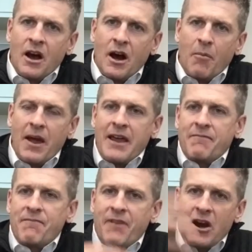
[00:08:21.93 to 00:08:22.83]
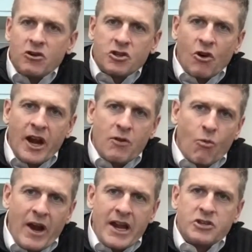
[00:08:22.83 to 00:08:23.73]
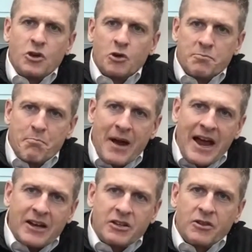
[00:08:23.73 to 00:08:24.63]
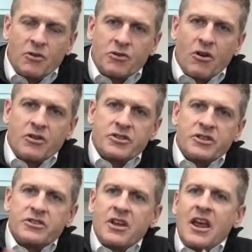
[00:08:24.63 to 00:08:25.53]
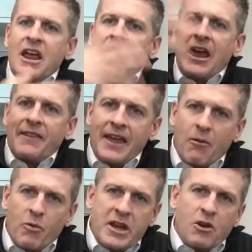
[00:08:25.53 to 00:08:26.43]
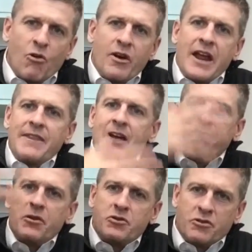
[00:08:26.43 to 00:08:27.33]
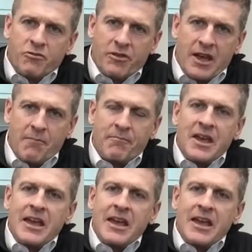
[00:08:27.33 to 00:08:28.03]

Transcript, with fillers: um, a fair trade wage goes back to those artisans and they we create that future for them.